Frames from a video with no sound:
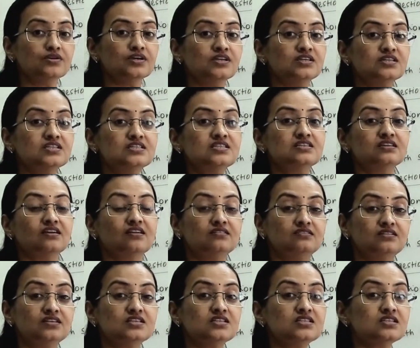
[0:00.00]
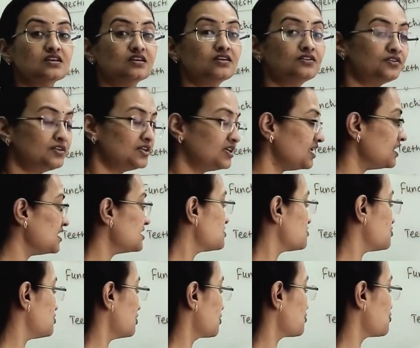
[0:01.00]
is this teeth
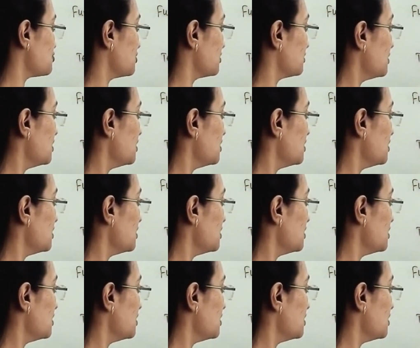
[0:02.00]
structure?